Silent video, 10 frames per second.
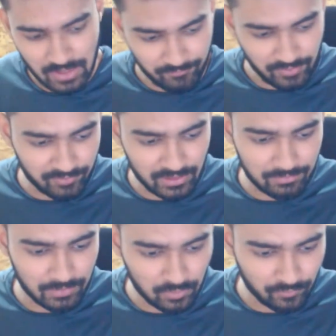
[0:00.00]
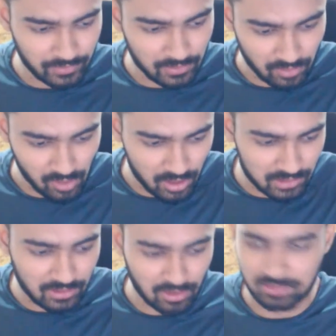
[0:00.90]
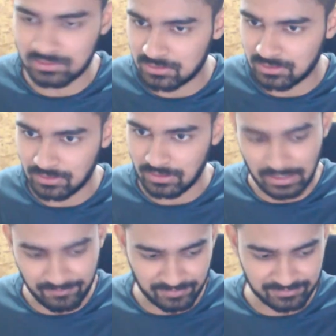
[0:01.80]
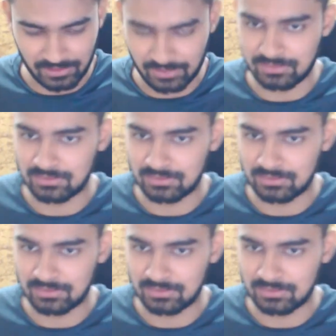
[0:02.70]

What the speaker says: we were able to fill all the locks in 5 seconds.